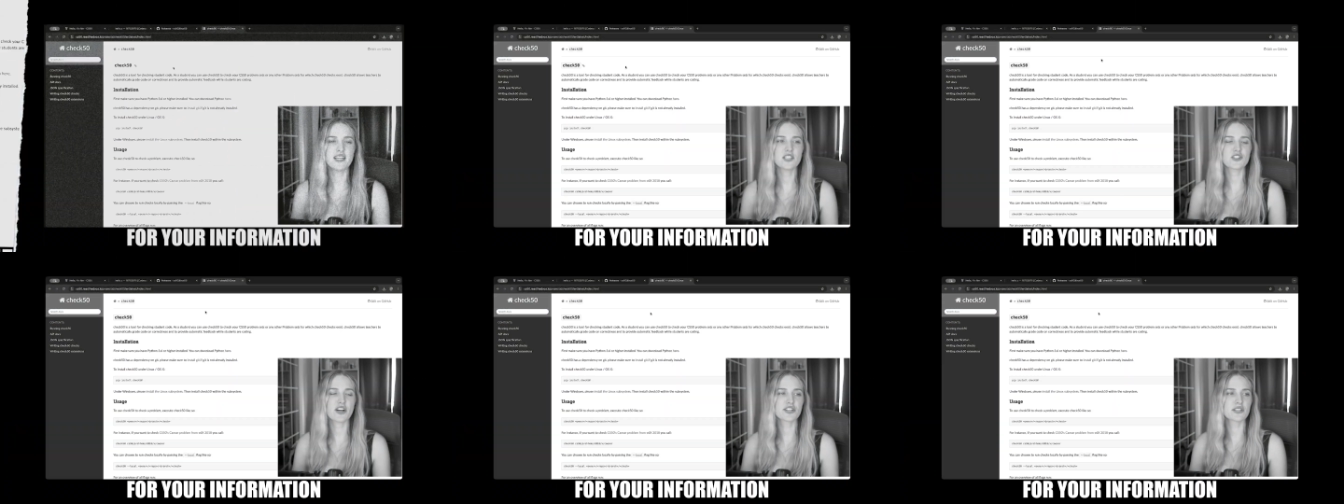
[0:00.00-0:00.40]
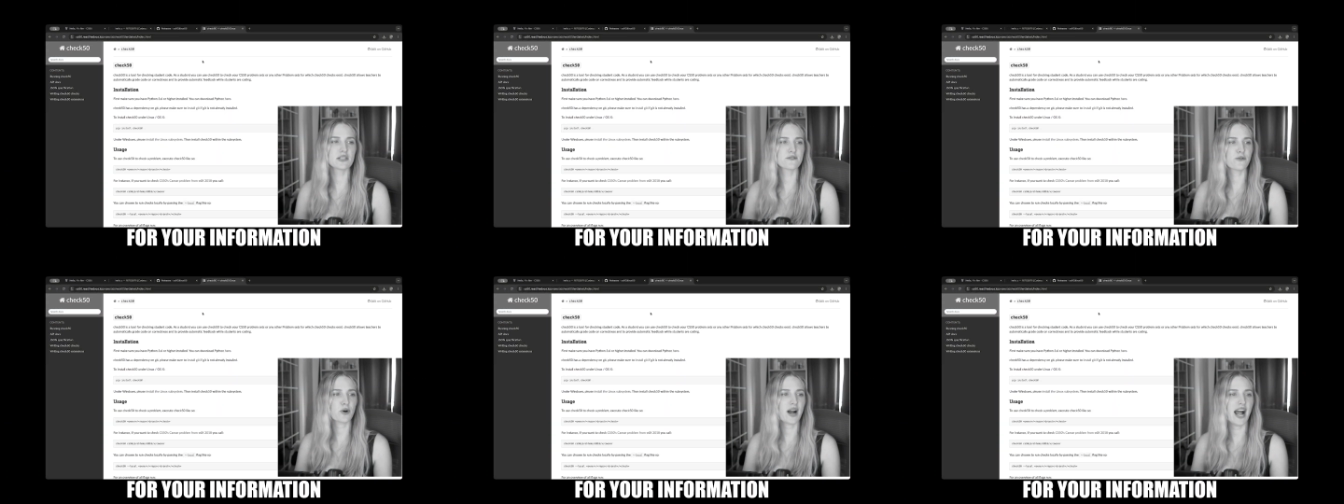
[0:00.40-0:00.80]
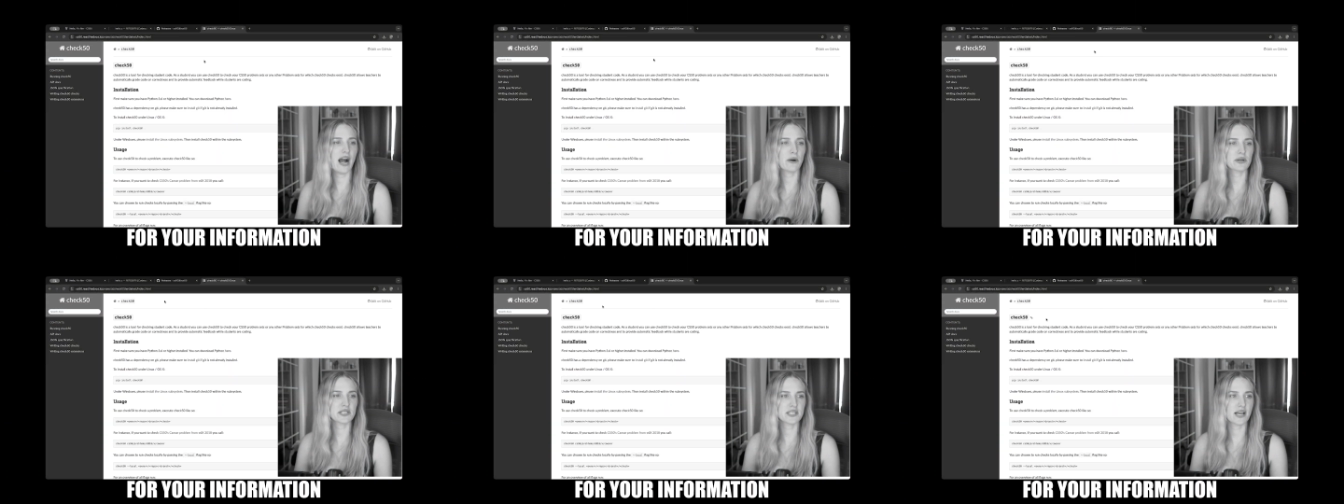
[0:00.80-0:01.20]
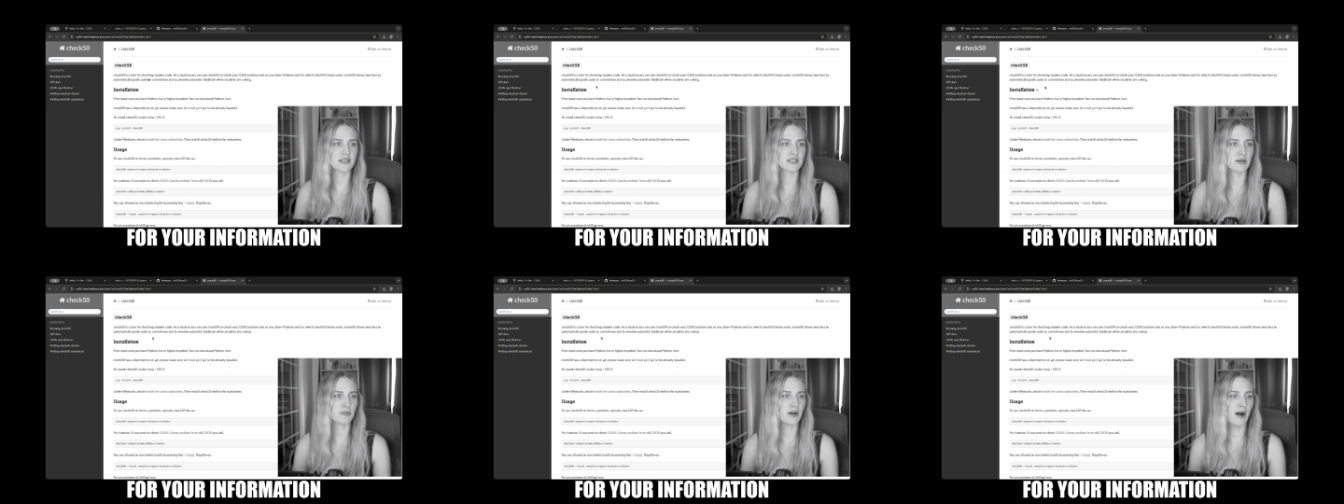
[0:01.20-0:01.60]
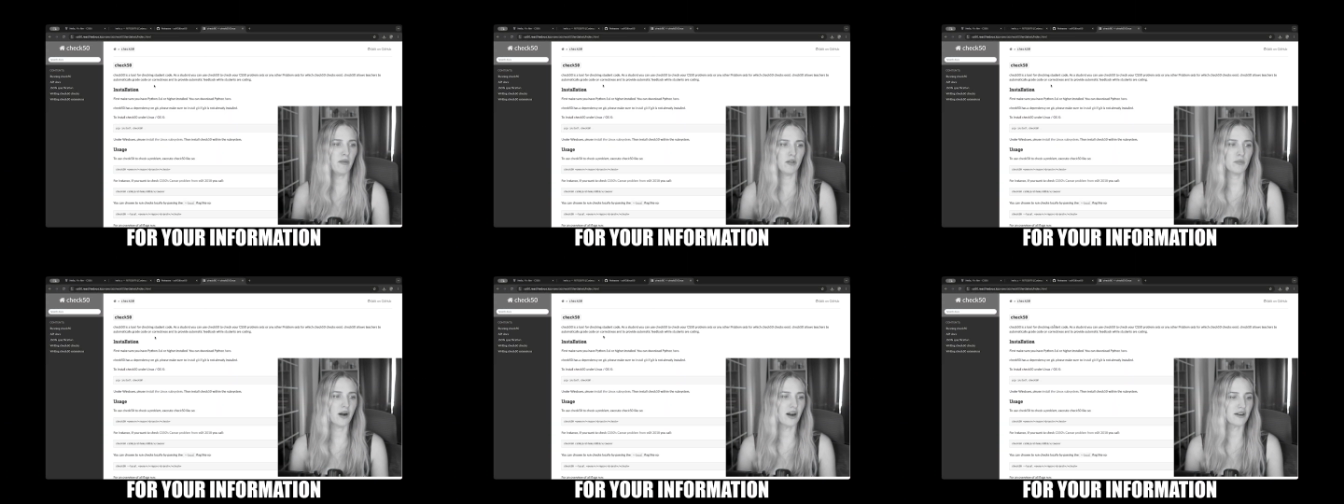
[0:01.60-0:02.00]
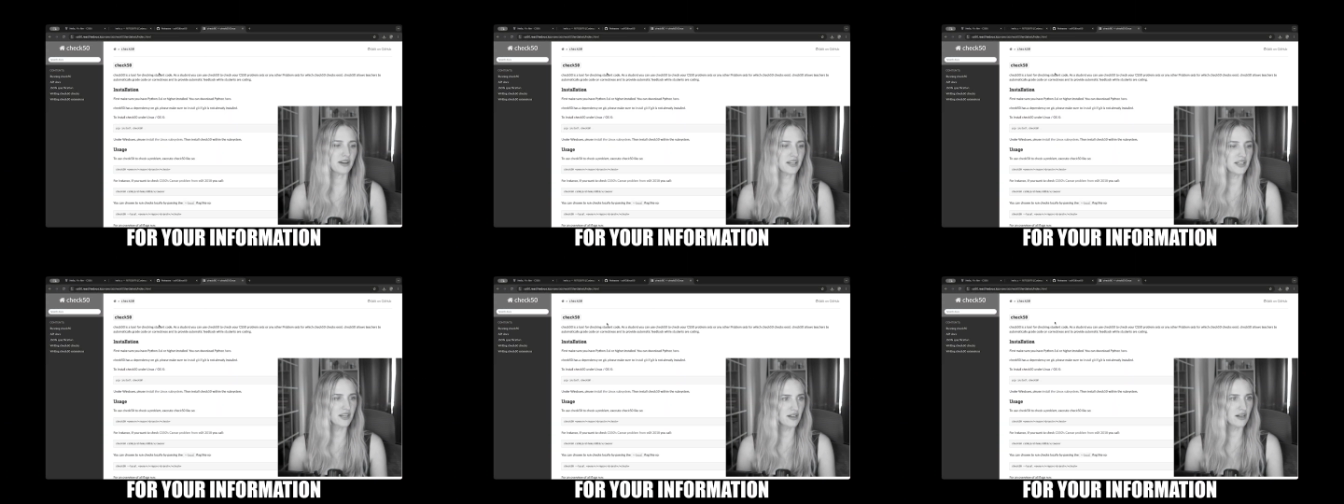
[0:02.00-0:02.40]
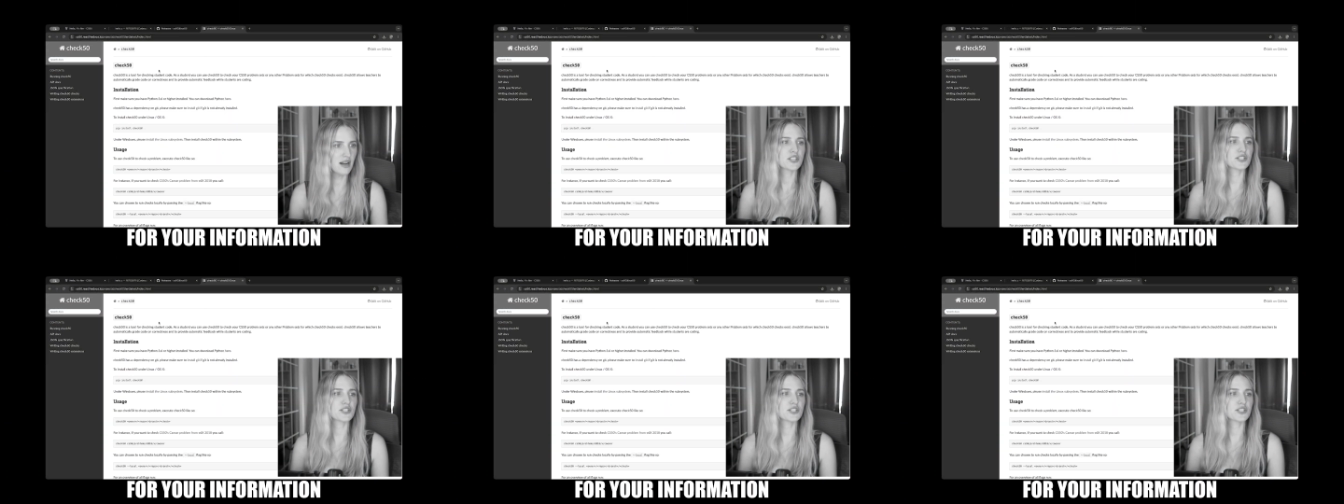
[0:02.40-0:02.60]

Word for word: instructions for how to test a problem are here.